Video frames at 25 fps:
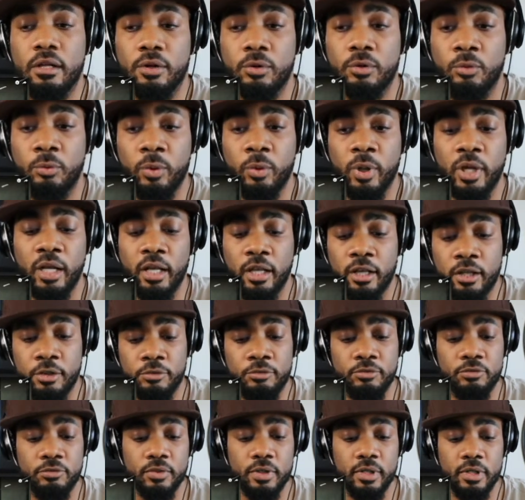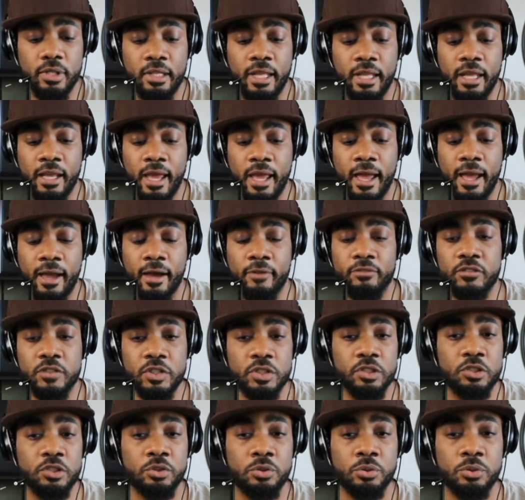What if they have to
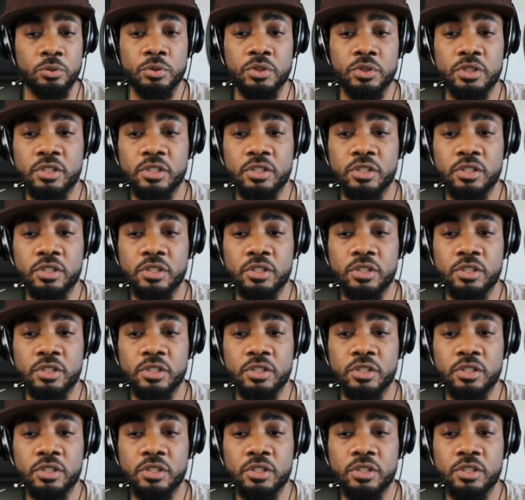use